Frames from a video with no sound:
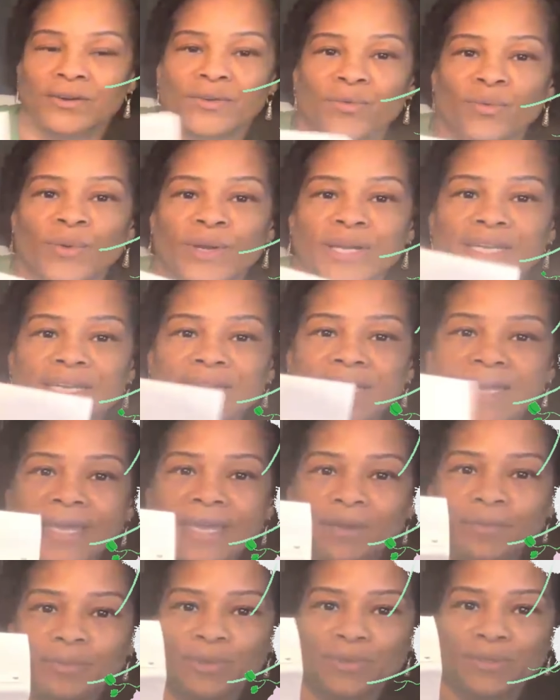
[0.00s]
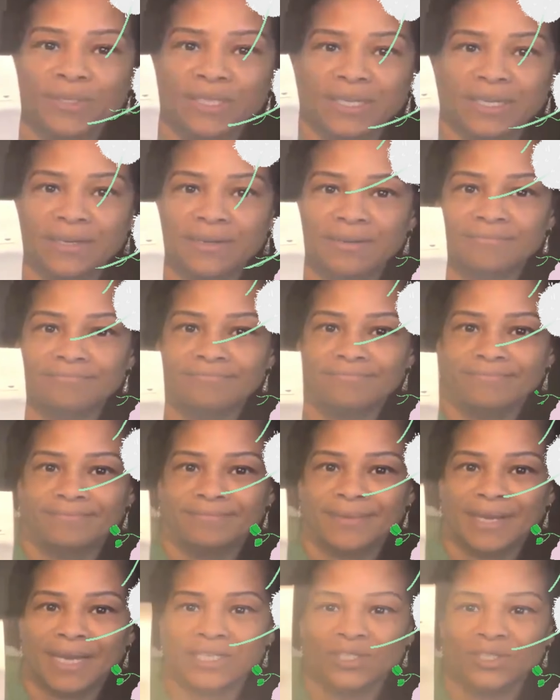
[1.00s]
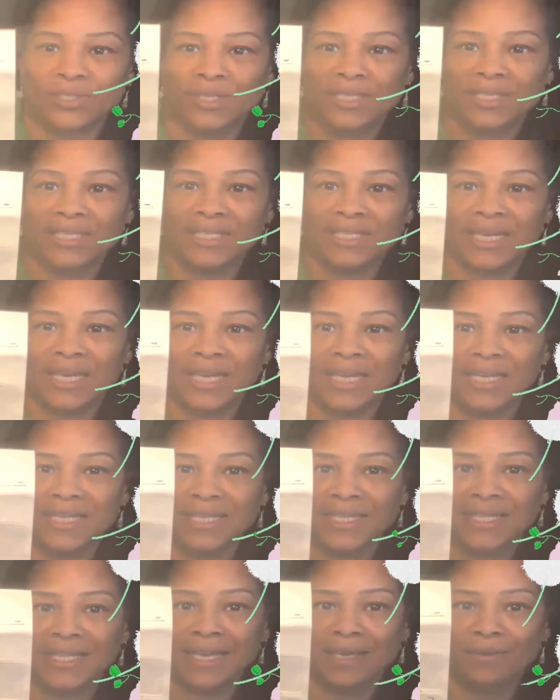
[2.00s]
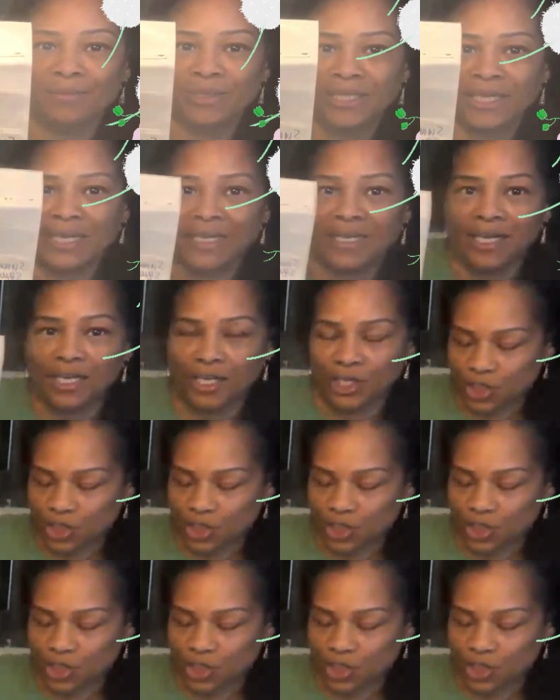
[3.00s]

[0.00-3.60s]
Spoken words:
We labeled them, as you can see, labeling.